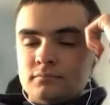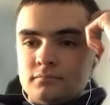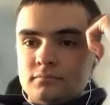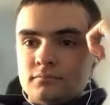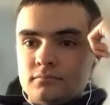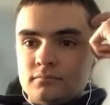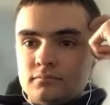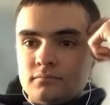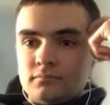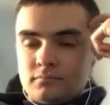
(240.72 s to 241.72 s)

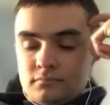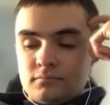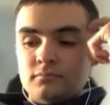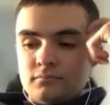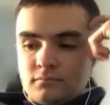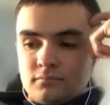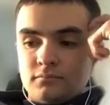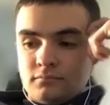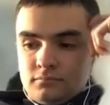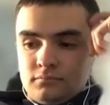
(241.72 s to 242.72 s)

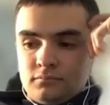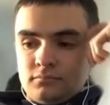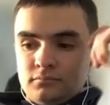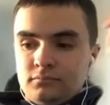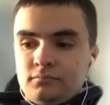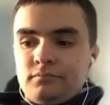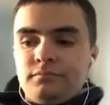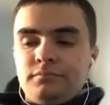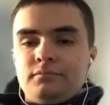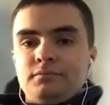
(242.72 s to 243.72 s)

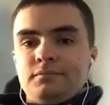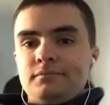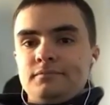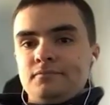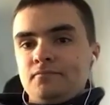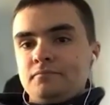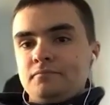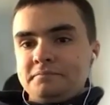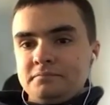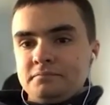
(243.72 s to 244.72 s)

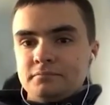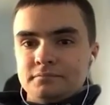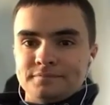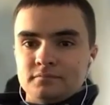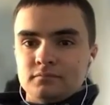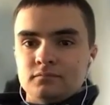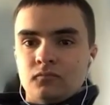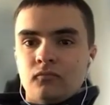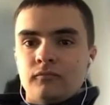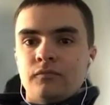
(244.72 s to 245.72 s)

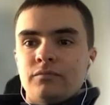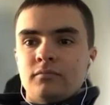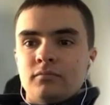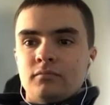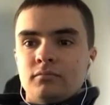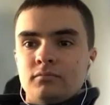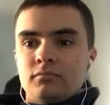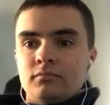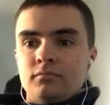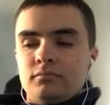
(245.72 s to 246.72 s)

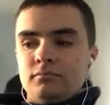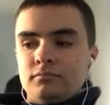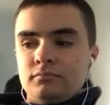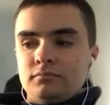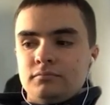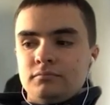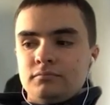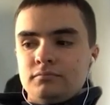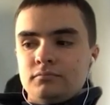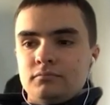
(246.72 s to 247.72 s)

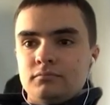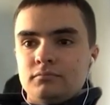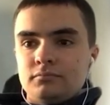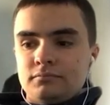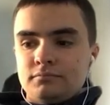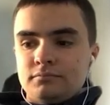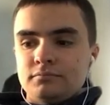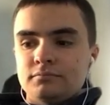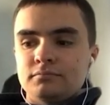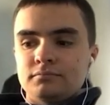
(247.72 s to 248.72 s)
[no speech]